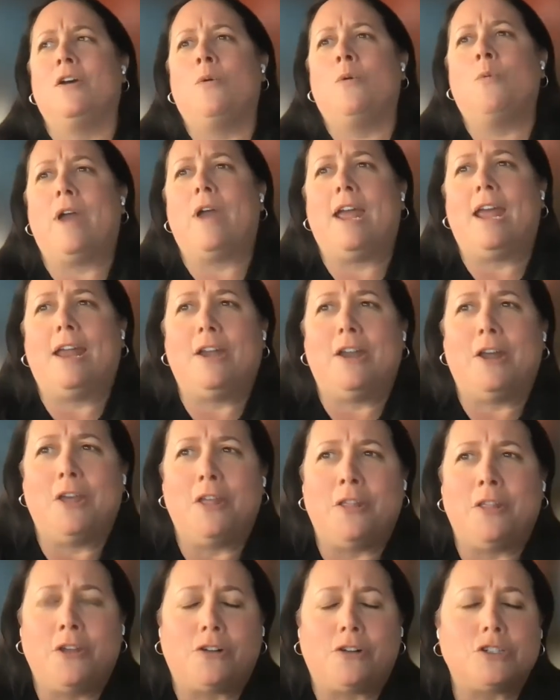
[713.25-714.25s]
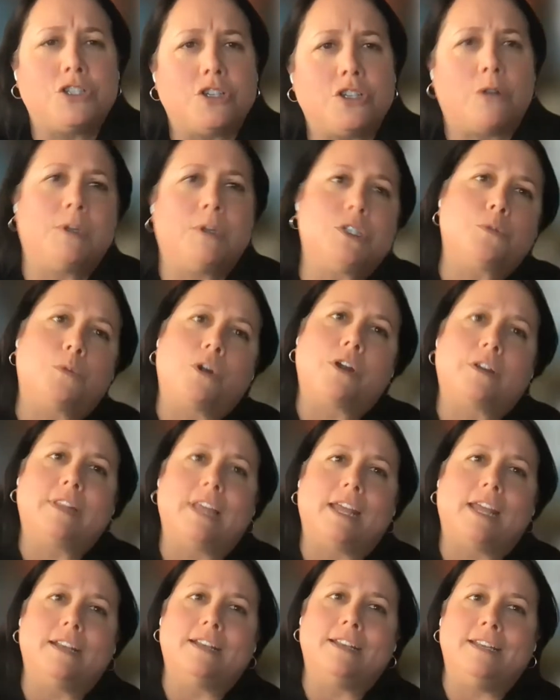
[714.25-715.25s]
when there's so much work
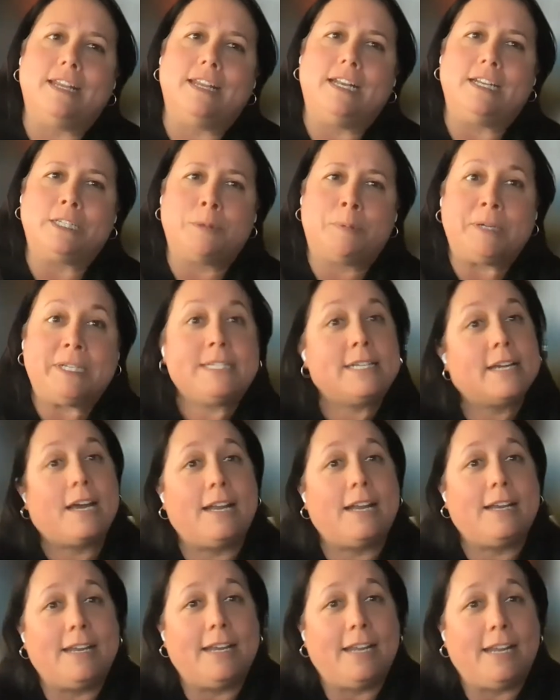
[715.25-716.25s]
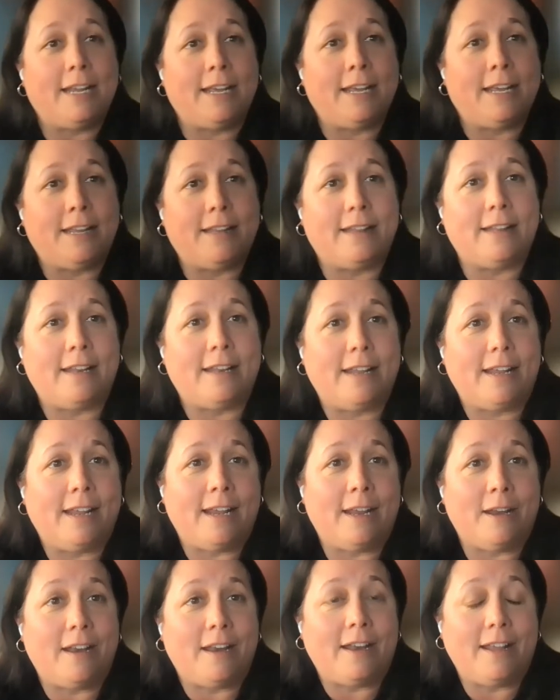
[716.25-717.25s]
that needed to be done in
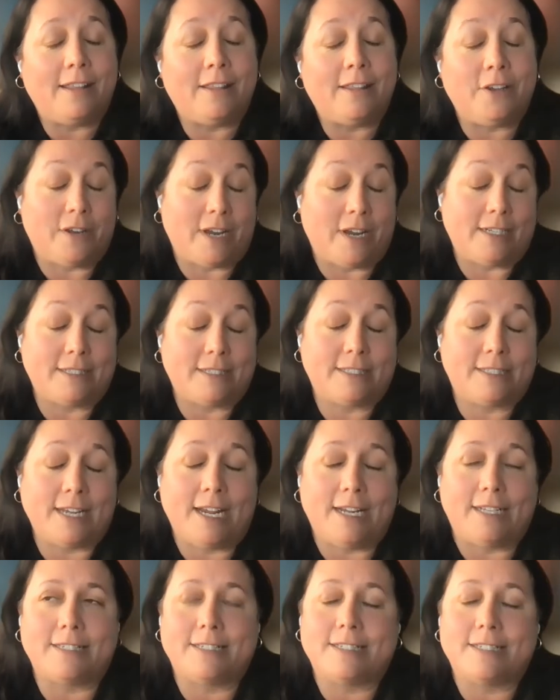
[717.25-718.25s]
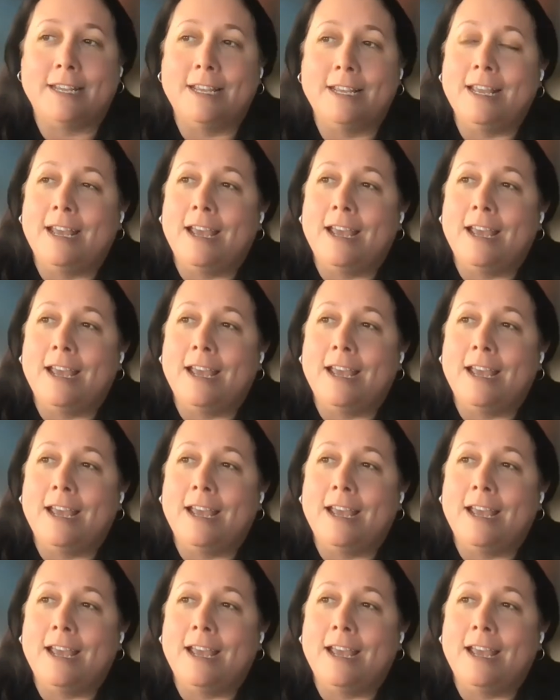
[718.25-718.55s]
the United States?